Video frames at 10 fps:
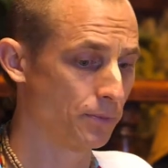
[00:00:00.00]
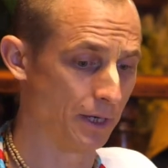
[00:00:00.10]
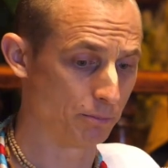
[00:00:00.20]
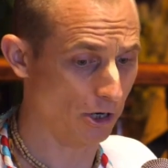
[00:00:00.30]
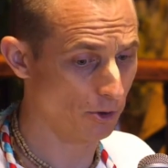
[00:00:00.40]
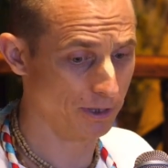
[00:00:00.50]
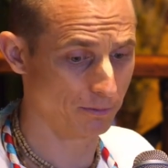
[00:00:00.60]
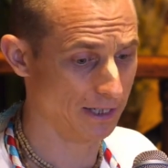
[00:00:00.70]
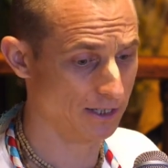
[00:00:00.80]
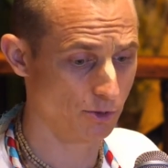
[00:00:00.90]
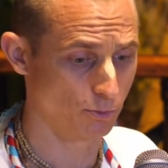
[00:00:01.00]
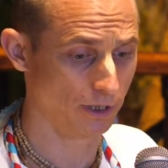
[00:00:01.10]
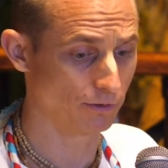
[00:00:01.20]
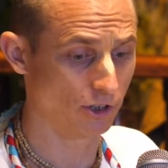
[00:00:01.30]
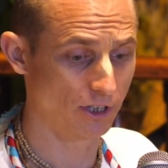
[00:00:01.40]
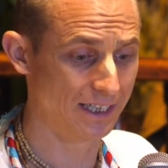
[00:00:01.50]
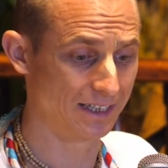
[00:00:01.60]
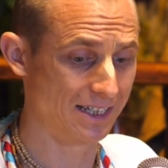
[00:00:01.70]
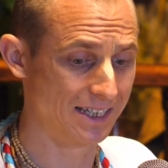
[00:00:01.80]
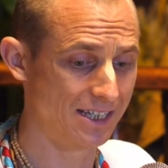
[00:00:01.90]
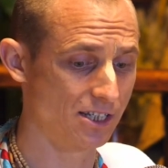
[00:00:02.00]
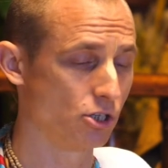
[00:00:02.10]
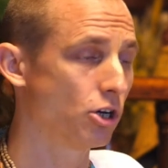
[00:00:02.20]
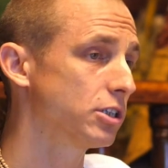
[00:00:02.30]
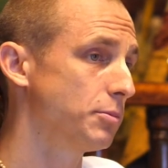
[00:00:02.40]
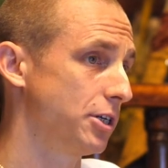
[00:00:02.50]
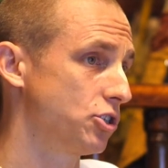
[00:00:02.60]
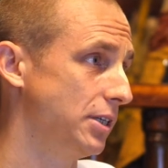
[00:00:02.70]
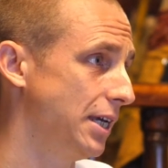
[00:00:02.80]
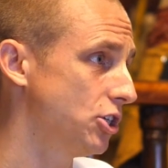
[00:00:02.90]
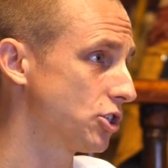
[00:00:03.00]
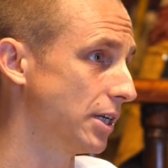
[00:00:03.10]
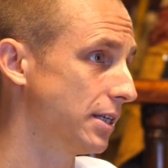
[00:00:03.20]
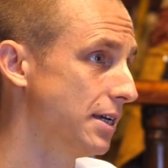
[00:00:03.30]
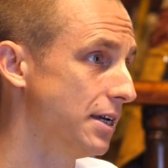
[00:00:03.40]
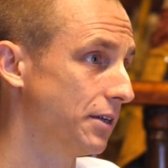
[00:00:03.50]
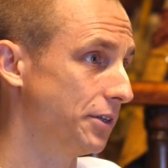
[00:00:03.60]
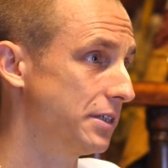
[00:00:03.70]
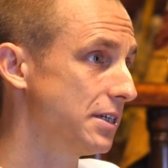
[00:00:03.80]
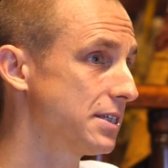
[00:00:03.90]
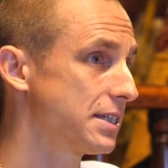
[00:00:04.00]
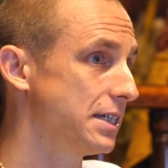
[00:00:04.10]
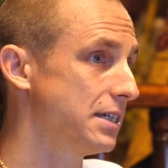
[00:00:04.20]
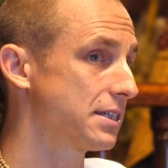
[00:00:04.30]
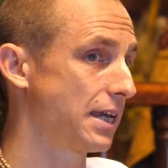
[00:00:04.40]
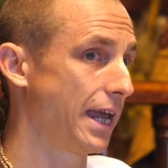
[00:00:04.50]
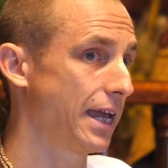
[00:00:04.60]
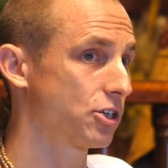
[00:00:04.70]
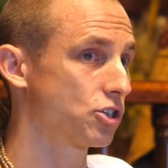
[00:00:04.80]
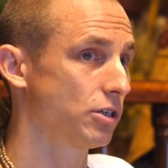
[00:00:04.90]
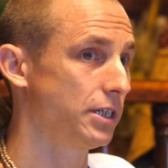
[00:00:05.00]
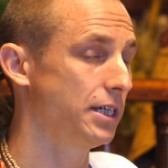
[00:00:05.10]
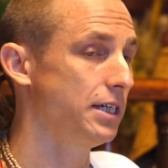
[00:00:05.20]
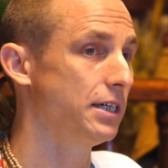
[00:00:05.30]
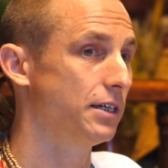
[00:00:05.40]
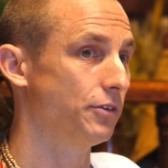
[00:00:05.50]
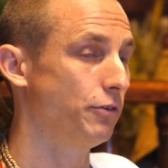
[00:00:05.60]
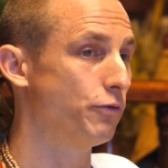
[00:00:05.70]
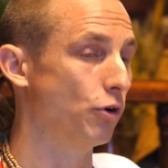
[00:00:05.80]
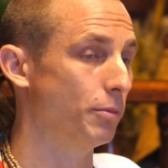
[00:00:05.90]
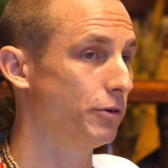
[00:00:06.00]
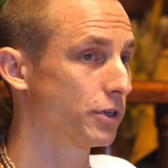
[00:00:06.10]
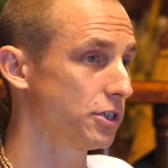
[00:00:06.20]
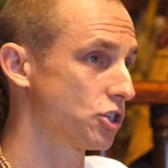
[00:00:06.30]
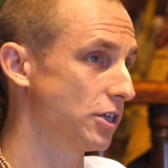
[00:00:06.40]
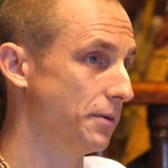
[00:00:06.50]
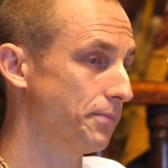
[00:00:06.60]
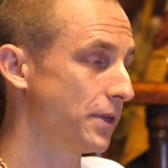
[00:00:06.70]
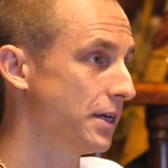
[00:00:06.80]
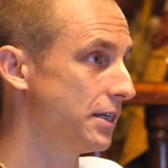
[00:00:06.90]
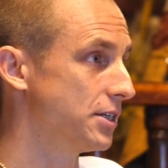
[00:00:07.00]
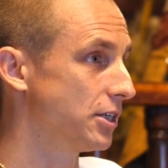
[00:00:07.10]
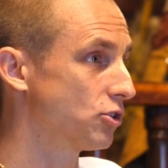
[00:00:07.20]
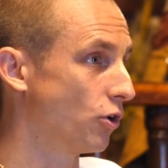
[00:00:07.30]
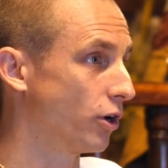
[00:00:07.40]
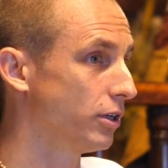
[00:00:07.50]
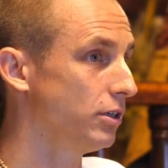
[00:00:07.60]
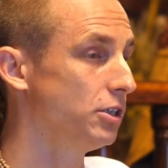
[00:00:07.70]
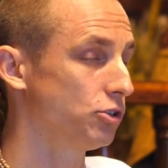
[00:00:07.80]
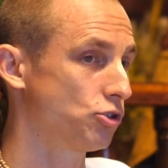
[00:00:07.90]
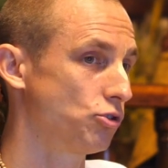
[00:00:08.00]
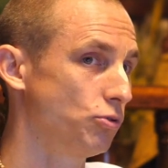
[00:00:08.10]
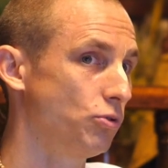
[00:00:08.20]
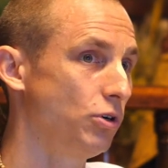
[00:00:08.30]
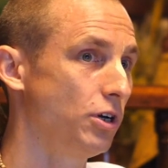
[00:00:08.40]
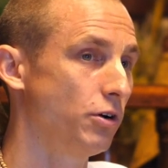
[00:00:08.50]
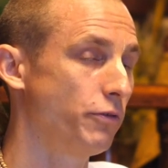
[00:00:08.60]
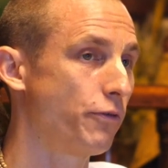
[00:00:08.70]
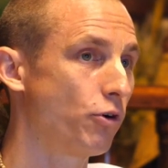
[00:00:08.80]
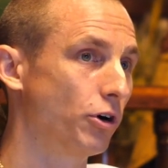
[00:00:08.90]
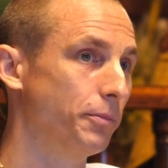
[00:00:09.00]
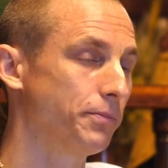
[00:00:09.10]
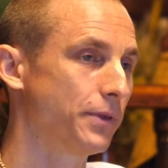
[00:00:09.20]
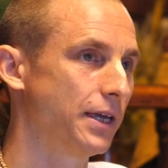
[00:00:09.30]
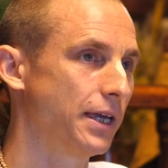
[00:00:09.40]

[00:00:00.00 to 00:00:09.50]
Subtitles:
And Prabhupada makes this point very clear, that this is not imagination, that this is actually the form of Krishna, his eternal true form,